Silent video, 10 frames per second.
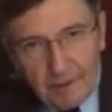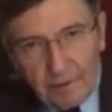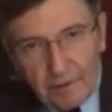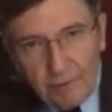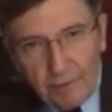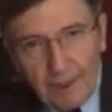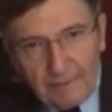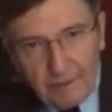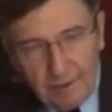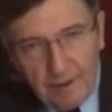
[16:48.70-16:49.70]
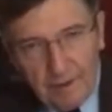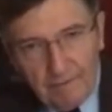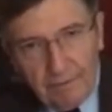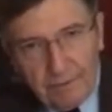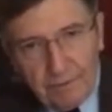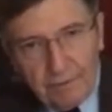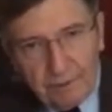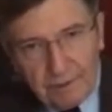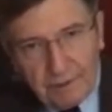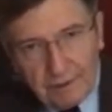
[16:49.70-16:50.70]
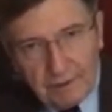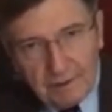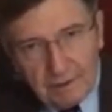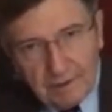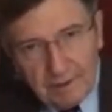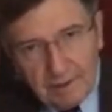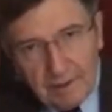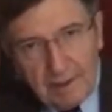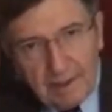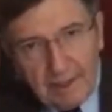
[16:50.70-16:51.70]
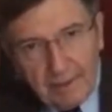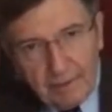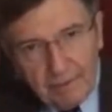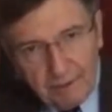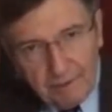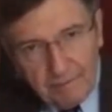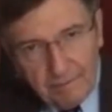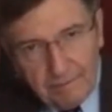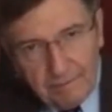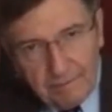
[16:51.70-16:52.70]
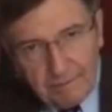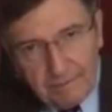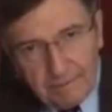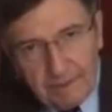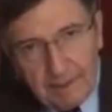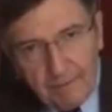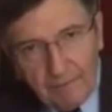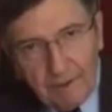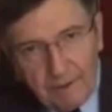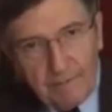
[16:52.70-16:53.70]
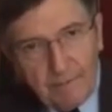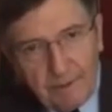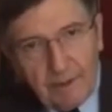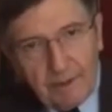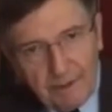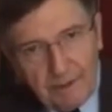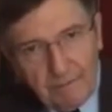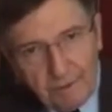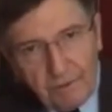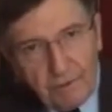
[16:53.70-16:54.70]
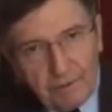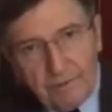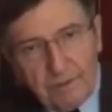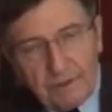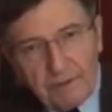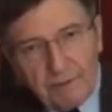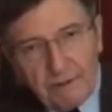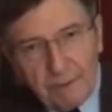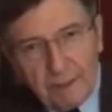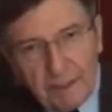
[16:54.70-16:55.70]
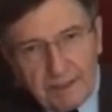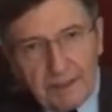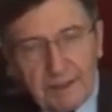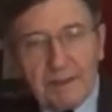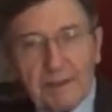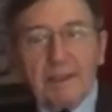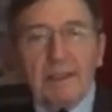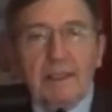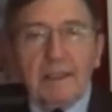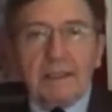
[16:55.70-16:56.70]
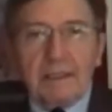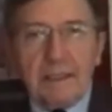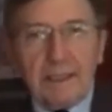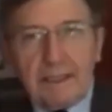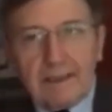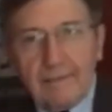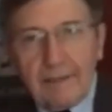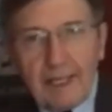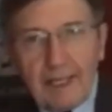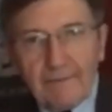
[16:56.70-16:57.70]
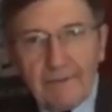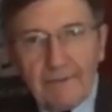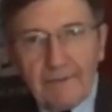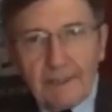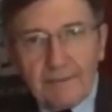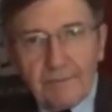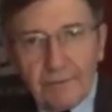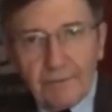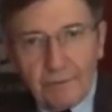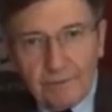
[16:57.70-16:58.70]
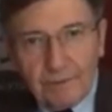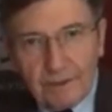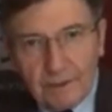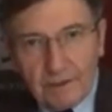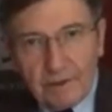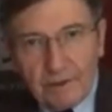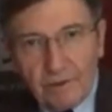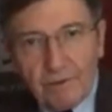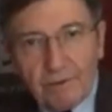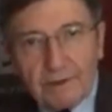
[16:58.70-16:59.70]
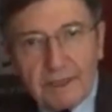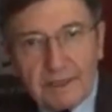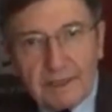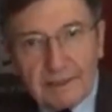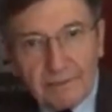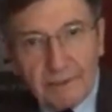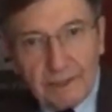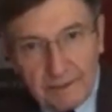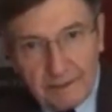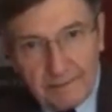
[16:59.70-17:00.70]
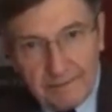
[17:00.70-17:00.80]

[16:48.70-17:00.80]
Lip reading: you have to produce an algorithm that when the petroleum ministry applies it, they have an improved drill success rate.